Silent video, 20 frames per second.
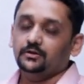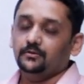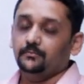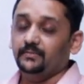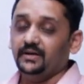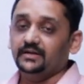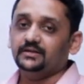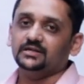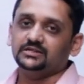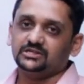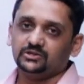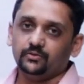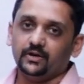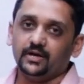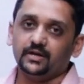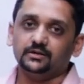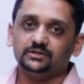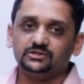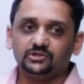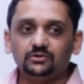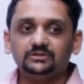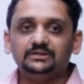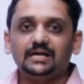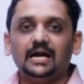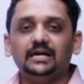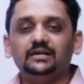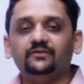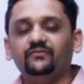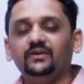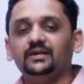meter square, so
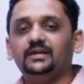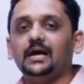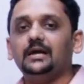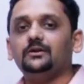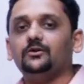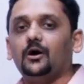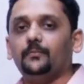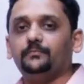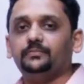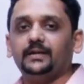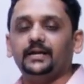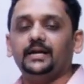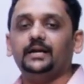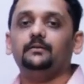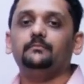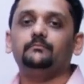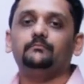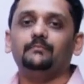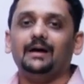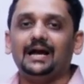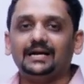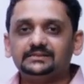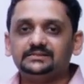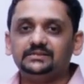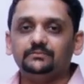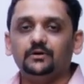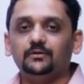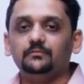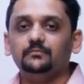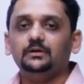that we can obtain
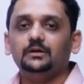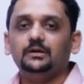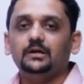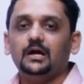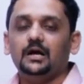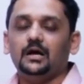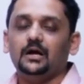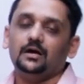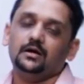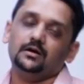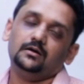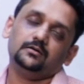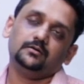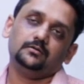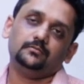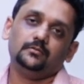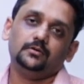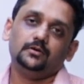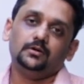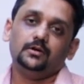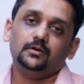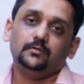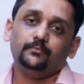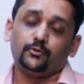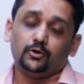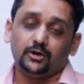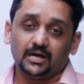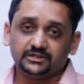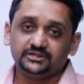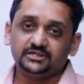maximum
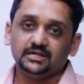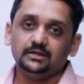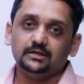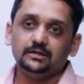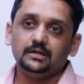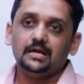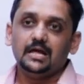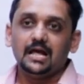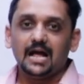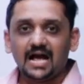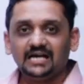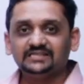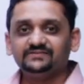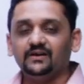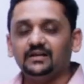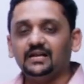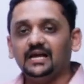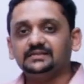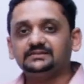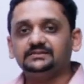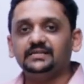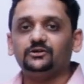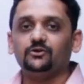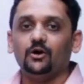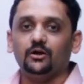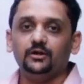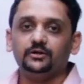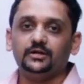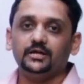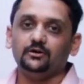production as well as the
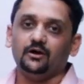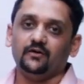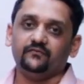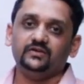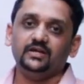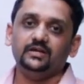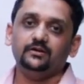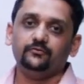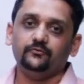quality of the